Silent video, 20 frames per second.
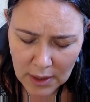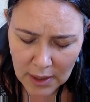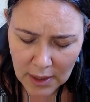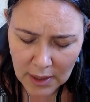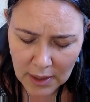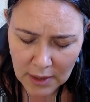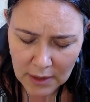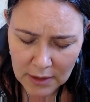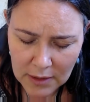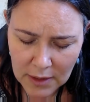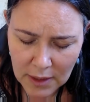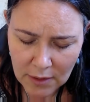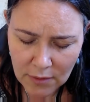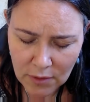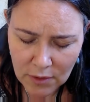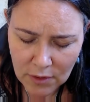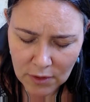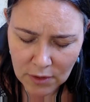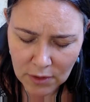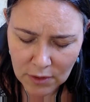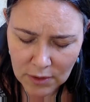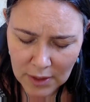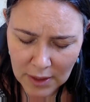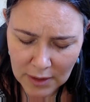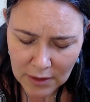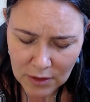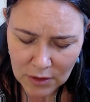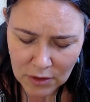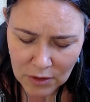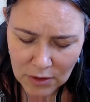and everything
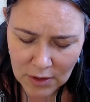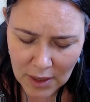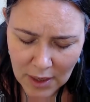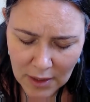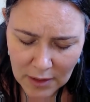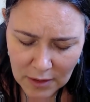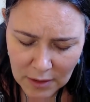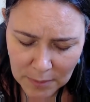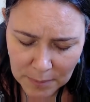connected to that.